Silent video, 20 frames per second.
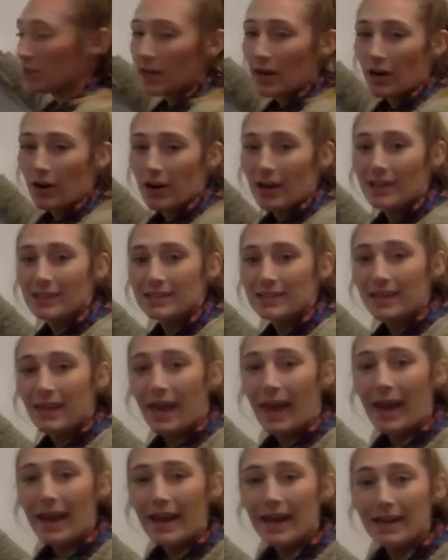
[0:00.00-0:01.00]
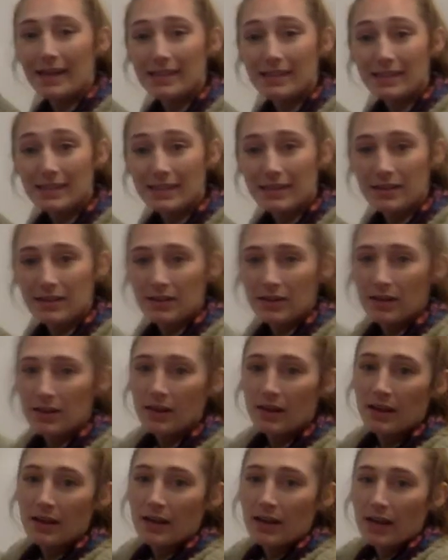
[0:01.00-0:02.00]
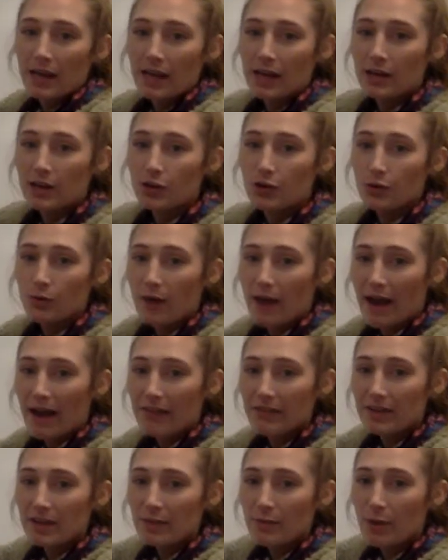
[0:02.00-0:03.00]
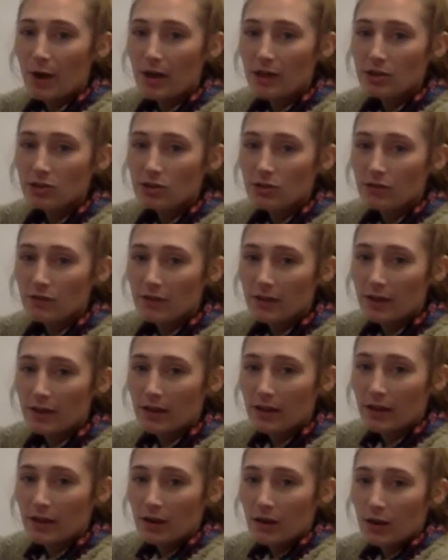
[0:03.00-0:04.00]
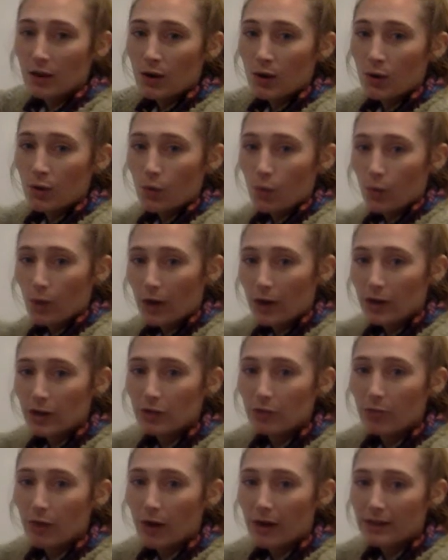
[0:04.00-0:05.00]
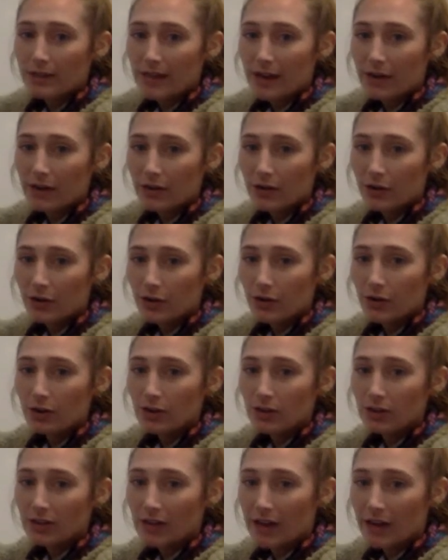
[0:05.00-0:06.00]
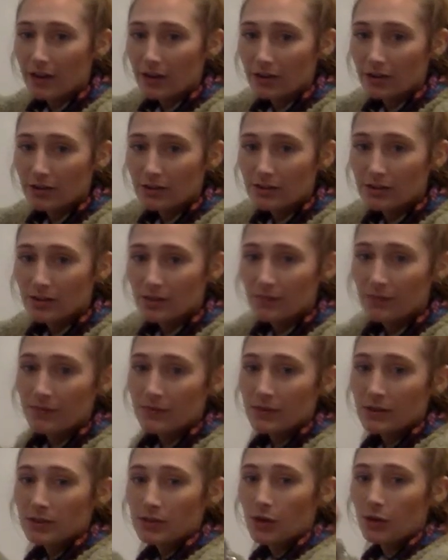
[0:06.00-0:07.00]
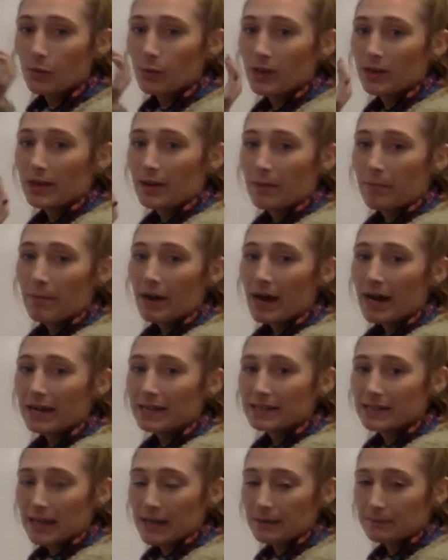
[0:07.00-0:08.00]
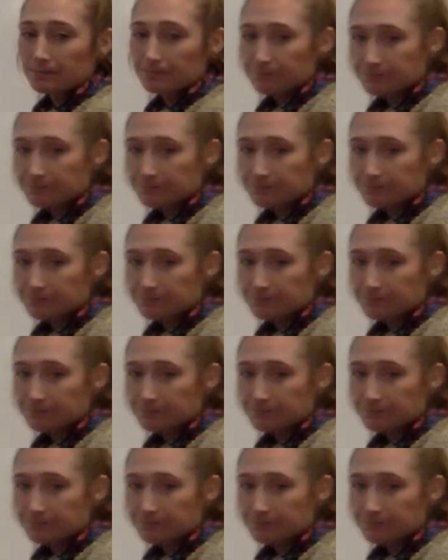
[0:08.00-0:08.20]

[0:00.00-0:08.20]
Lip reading: there is can't. And you add the apostrophe where you marked out your letters. So we combined it.